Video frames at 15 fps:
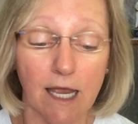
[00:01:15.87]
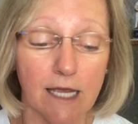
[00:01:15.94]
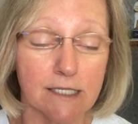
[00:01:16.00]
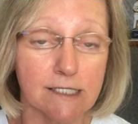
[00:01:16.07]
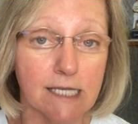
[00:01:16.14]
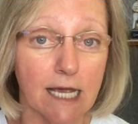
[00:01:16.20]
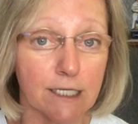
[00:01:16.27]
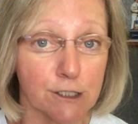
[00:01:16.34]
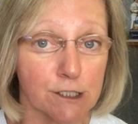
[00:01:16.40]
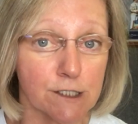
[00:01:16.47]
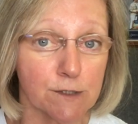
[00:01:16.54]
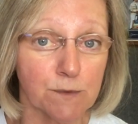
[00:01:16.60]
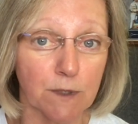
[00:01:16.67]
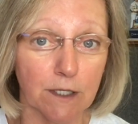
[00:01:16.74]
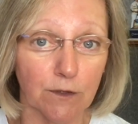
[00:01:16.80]
as I
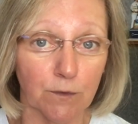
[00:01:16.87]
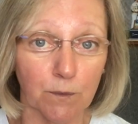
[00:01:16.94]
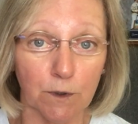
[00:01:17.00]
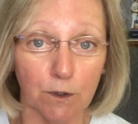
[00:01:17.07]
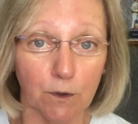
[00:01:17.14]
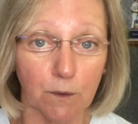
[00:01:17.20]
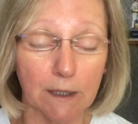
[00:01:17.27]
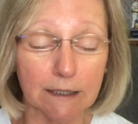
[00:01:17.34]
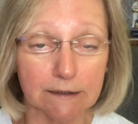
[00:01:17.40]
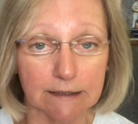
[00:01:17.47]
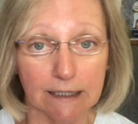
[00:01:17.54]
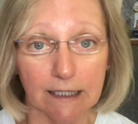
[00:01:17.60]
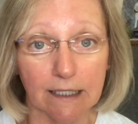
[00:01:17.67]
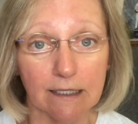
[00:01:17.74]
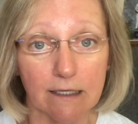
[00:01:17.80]
just read through
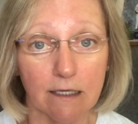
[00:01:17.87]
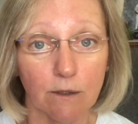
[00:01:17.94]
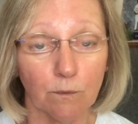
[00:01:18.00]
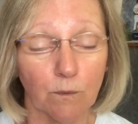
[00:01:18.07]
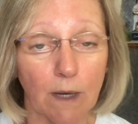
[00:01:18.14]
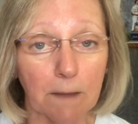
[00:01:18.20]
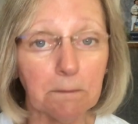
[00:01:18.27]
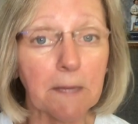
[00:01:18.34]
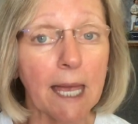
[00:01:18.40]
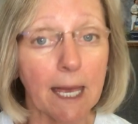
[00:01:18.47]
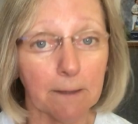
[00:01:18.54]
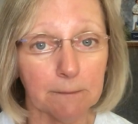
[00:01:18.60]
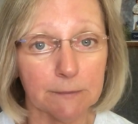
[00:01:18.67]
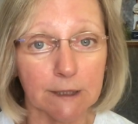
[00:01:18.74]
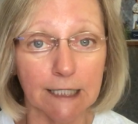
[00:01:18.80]
quickly what
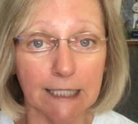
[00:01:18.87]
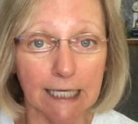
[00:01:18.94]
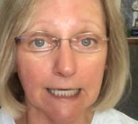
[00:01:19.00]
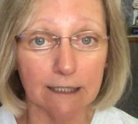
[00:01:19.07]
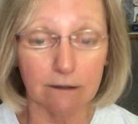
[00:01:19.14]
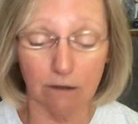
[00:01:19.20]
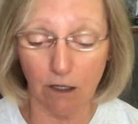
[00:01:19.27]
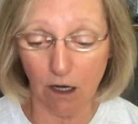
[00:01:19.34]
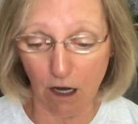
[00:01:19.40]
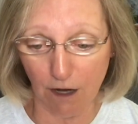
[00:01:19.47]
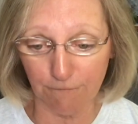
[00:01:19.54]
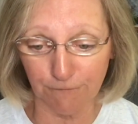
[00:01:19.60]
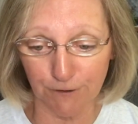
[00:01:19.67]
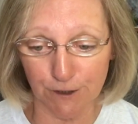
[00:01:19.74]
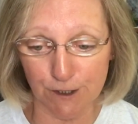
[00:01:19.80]
pet plan
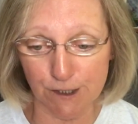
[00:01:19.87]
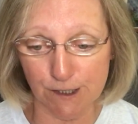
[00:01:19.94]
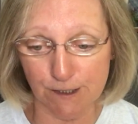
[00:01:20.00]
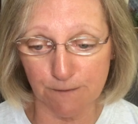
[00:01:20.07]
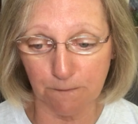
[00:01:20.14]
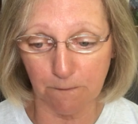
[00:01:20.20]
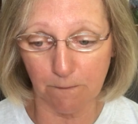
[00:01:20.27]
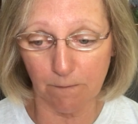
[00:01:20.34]
offers.